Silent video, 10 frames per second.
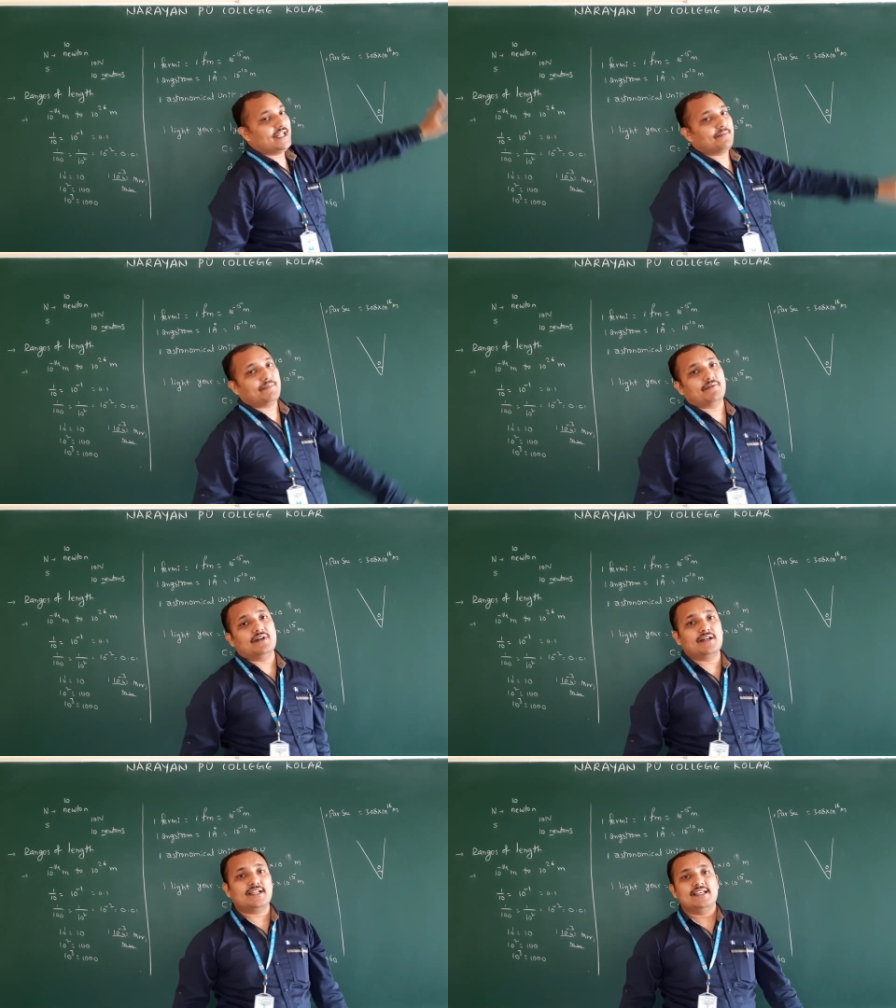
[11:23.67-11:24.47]
10
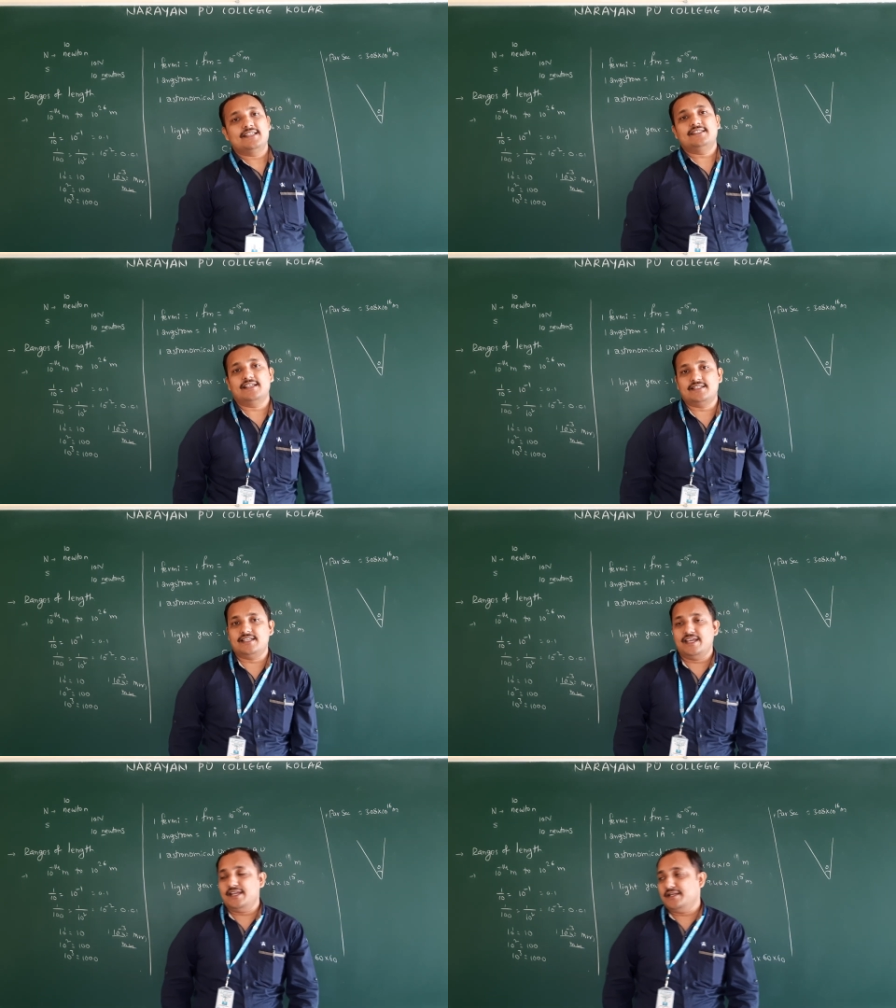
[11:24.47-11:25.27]
power
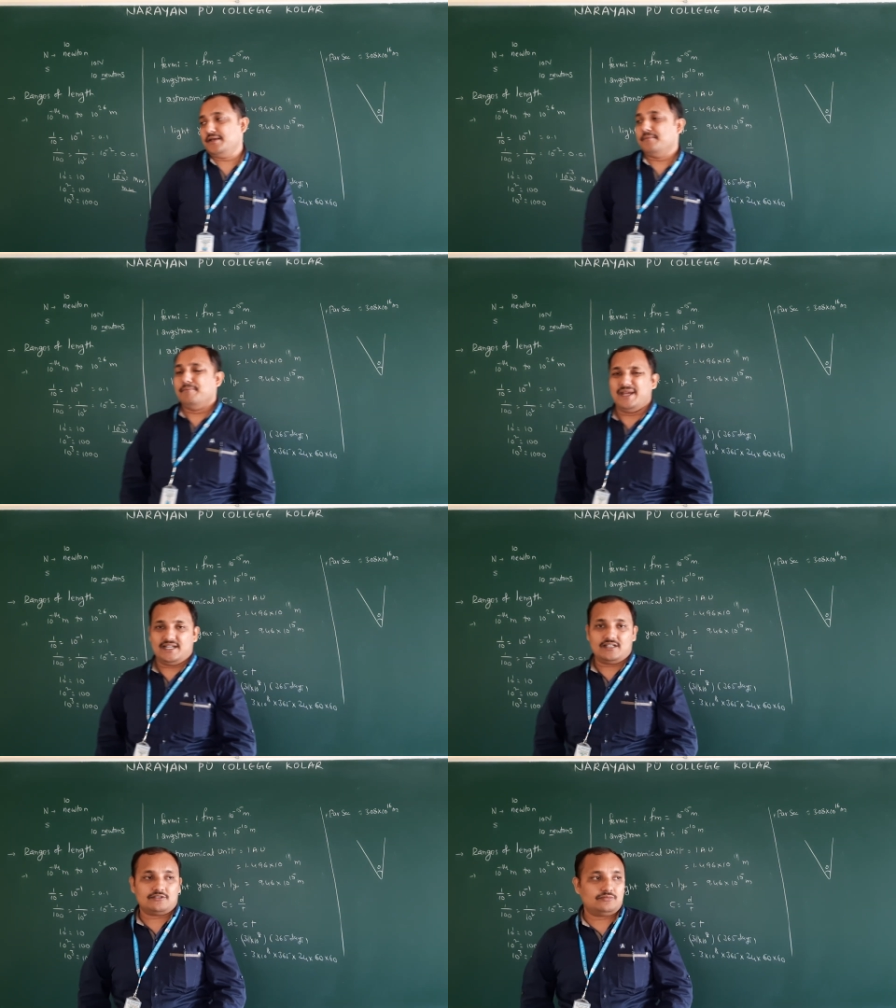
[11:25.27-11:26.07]
16
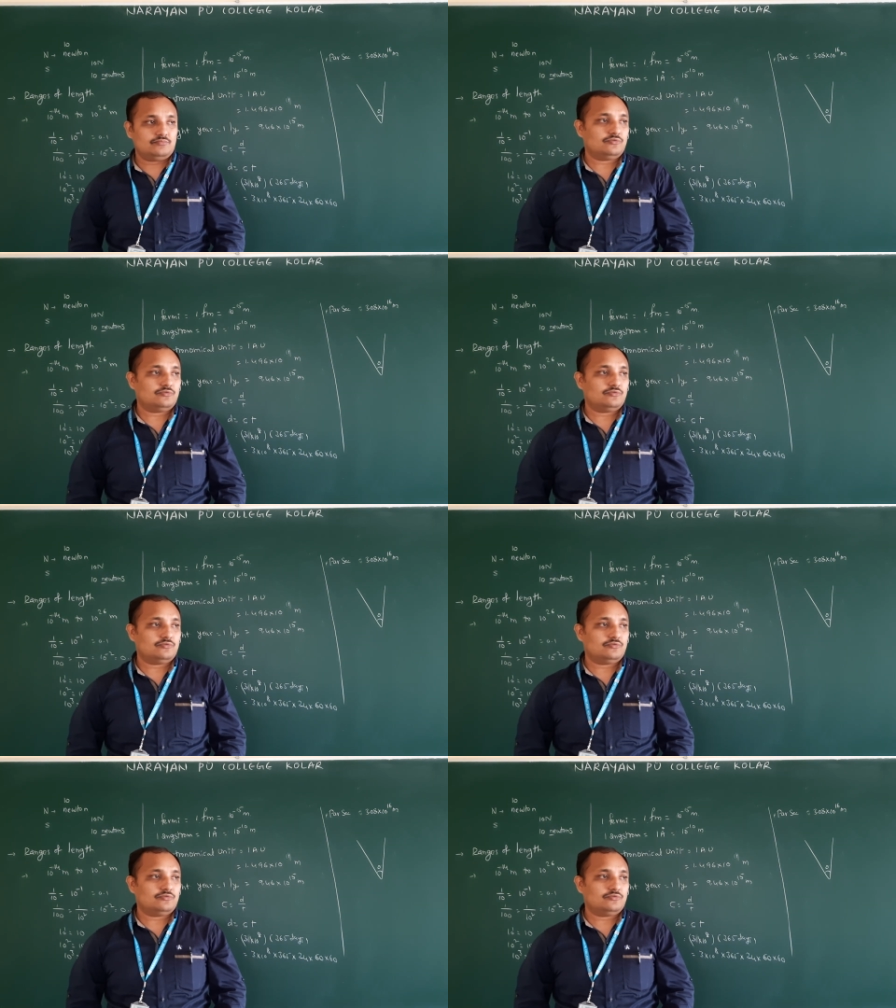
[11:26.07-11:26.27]
meters.